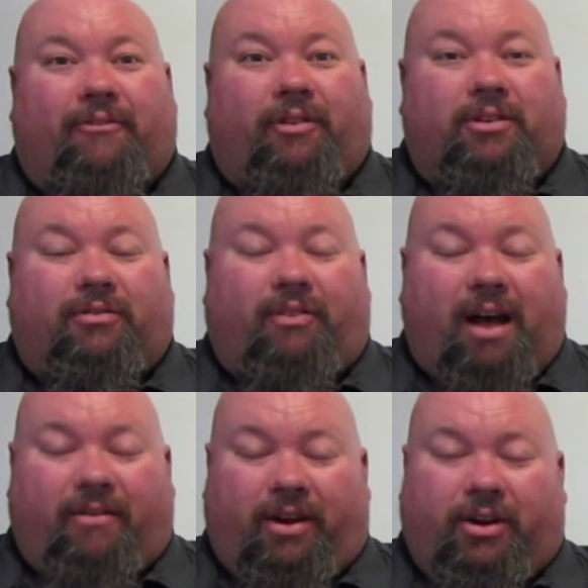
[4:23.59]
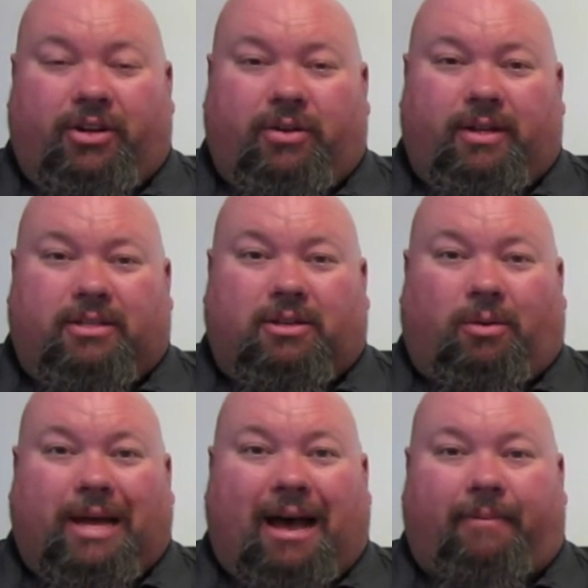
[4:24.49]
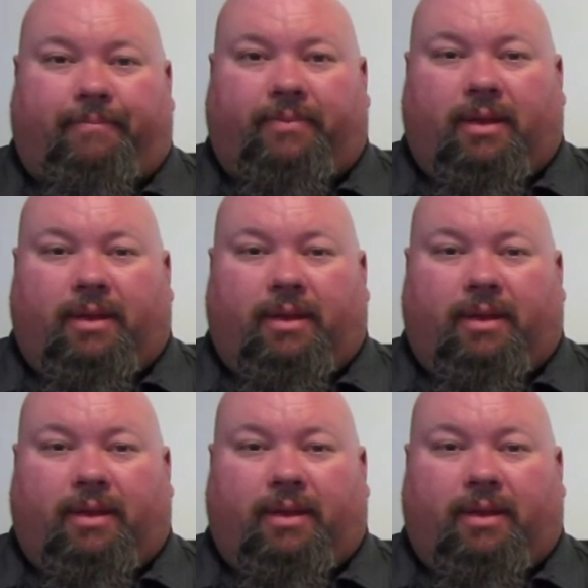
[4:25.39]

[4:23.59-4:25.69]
first five hundred units sold out